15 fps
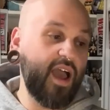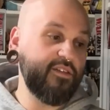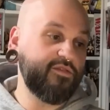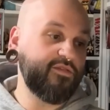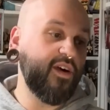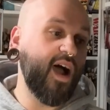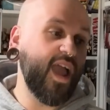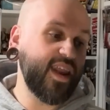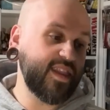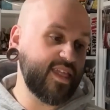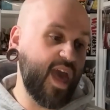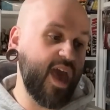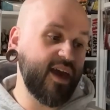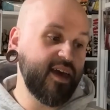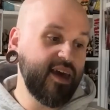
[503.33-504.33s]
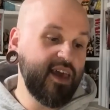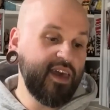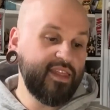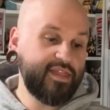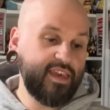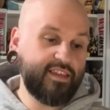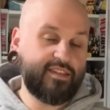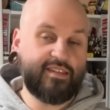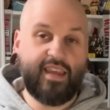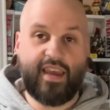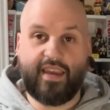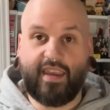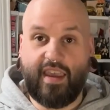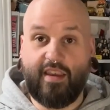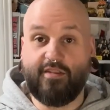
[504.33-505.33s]
I find that this
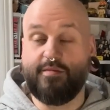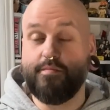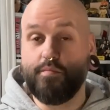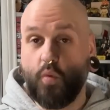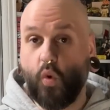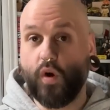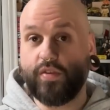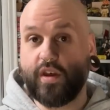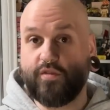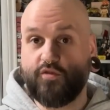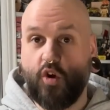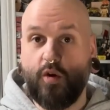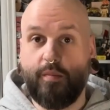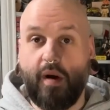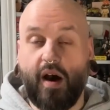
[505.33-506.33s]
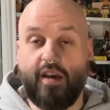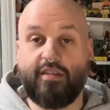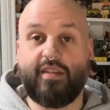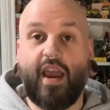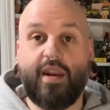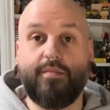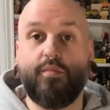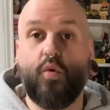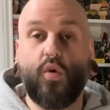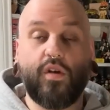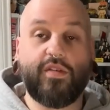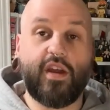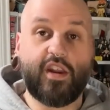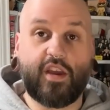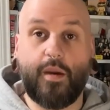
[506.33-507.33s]
stick is more than robust and more
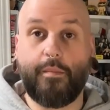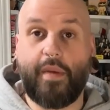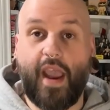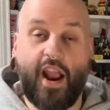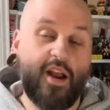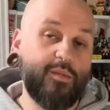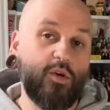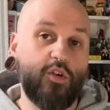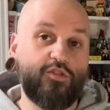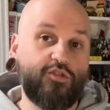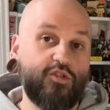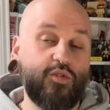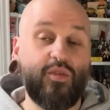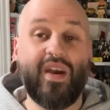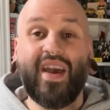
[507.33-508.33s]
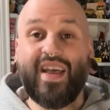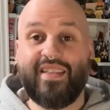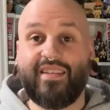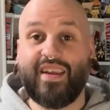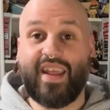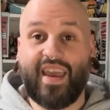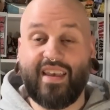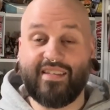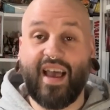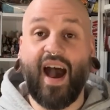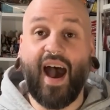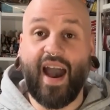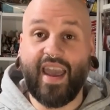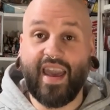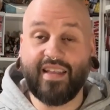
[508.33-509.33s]
than comparable to today's
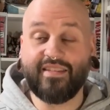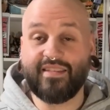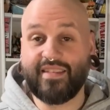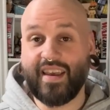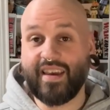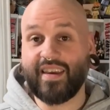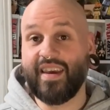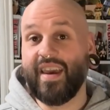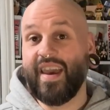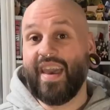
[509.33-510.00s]
high-end stick.